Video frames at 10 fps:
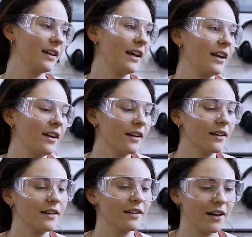and I
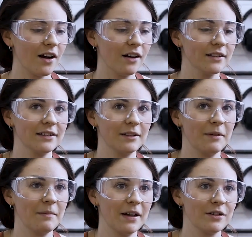cast them
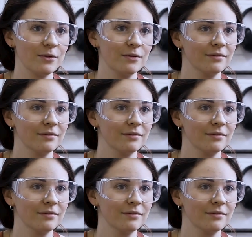in metal.